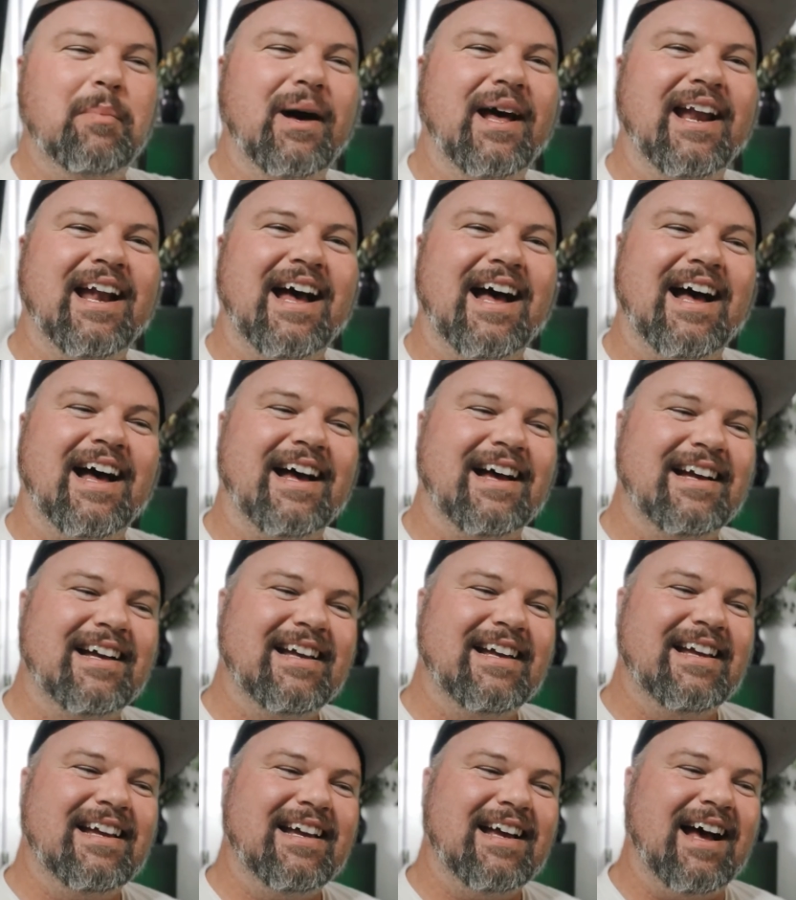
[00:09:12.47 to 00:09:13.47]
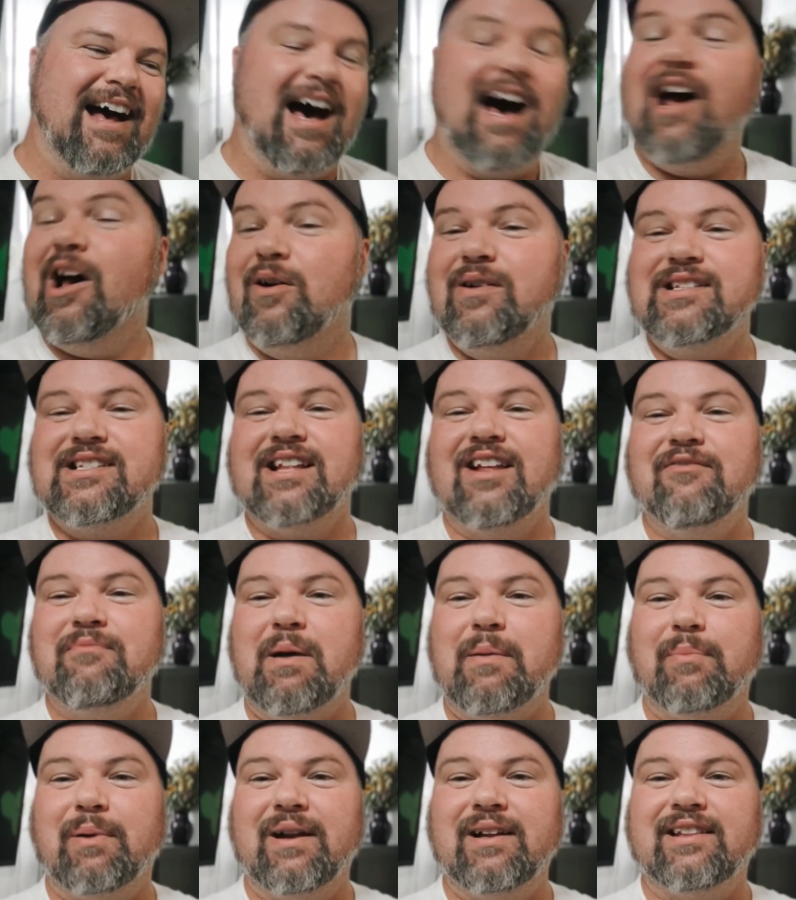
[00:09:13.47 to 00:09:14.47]
but uh, I always love
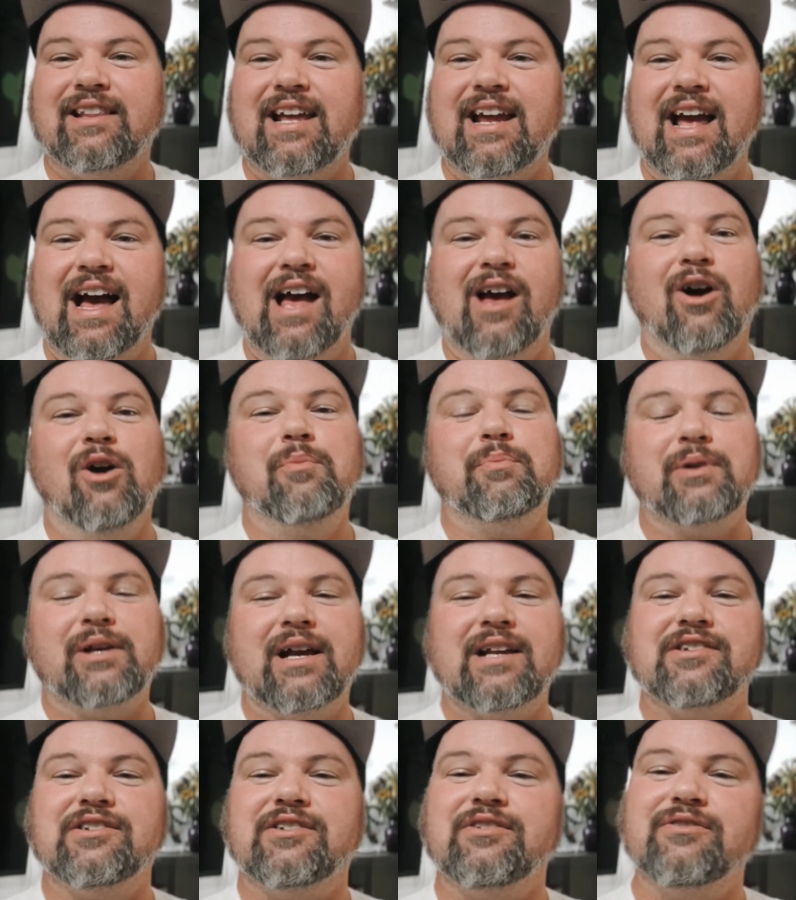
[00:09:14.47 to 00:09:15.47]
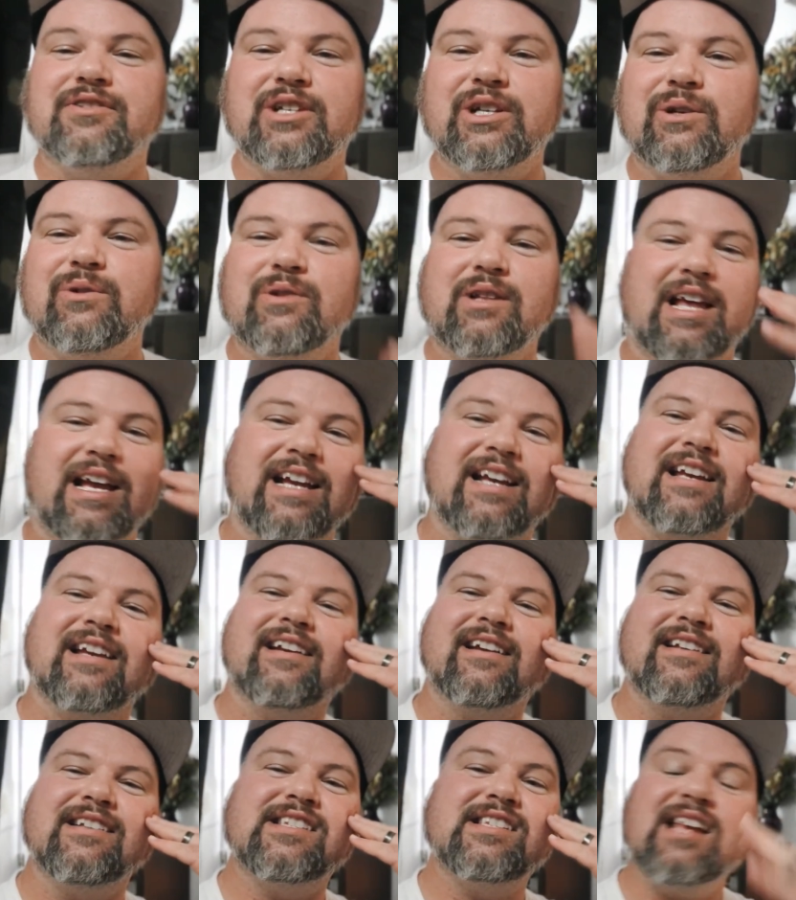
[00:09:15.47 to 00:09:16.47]
my birthday. I hope you guys do too. Like,
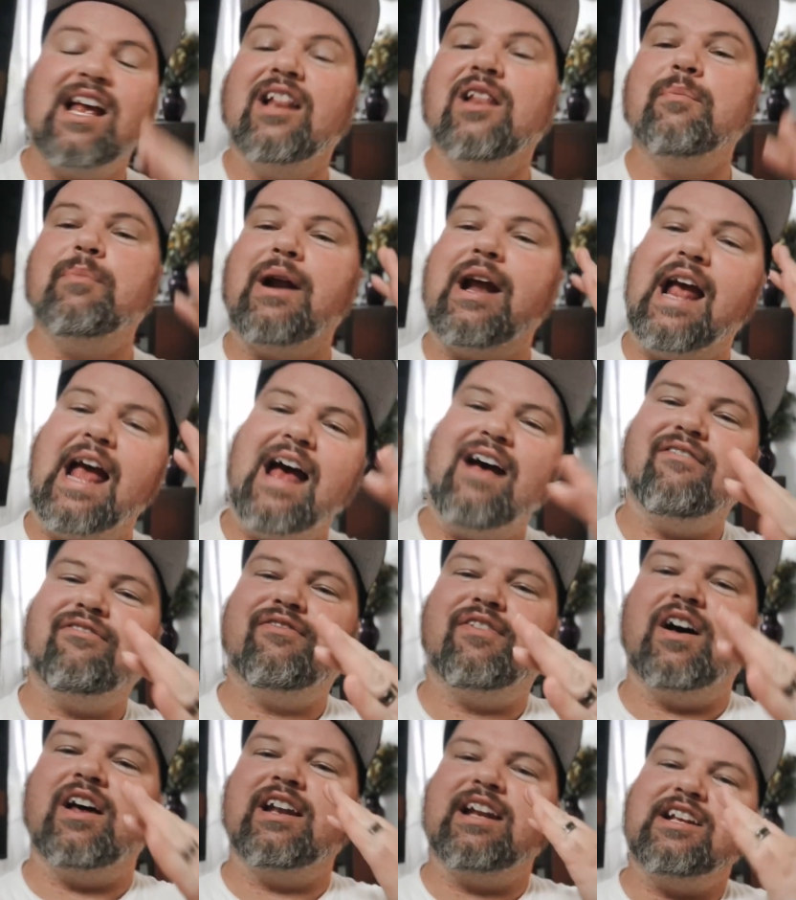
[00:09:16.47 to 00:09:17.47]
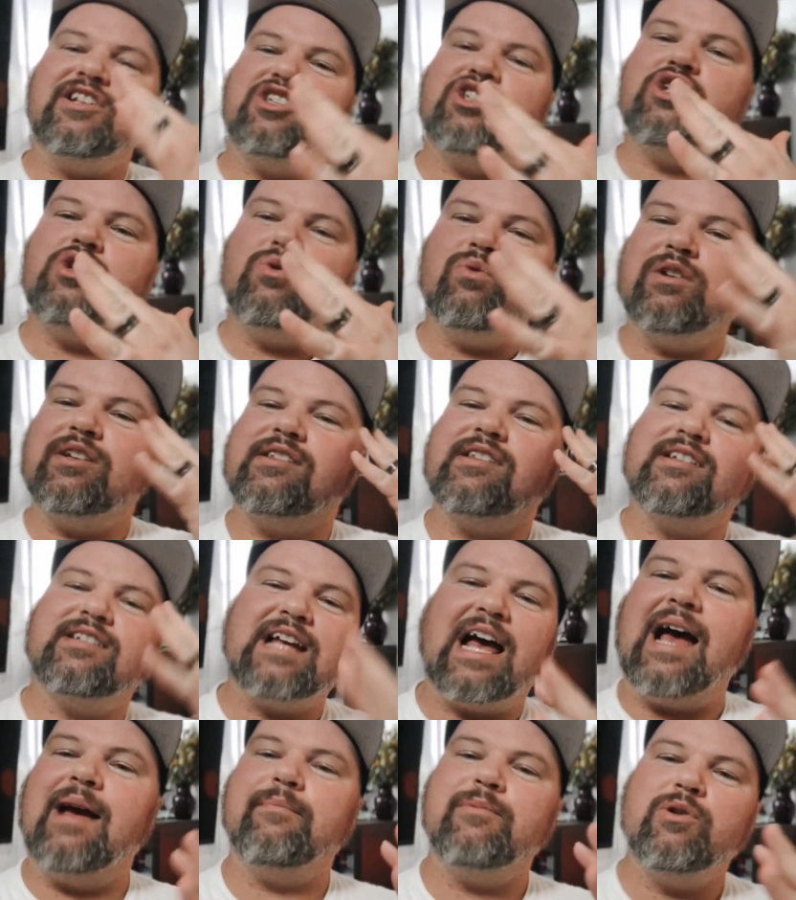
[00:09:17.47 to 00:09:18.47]
celebrate, have fun. It's you, it's the
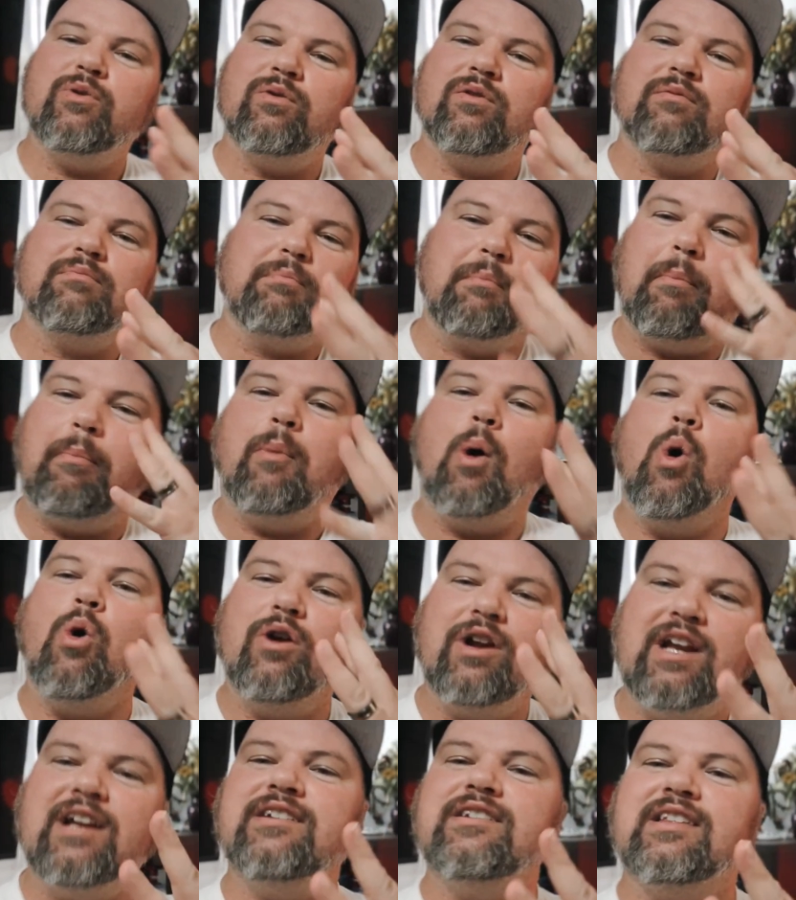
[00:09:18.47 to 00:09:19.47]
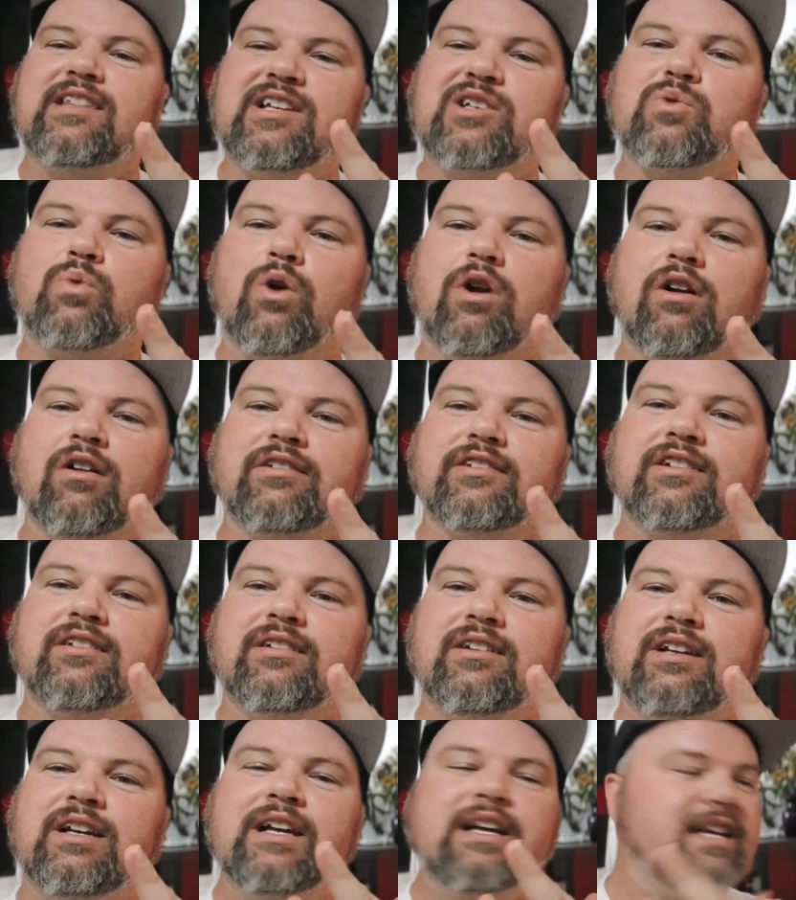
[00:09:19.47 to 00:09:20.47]
time you were born into this world.
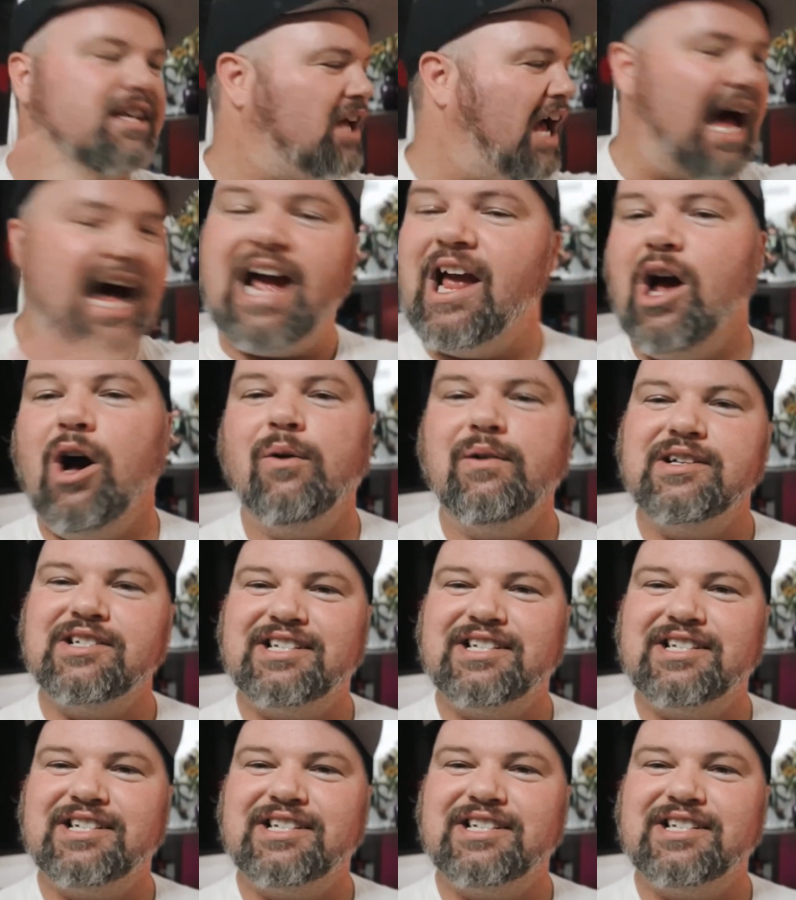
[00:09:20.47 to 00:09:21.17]
I always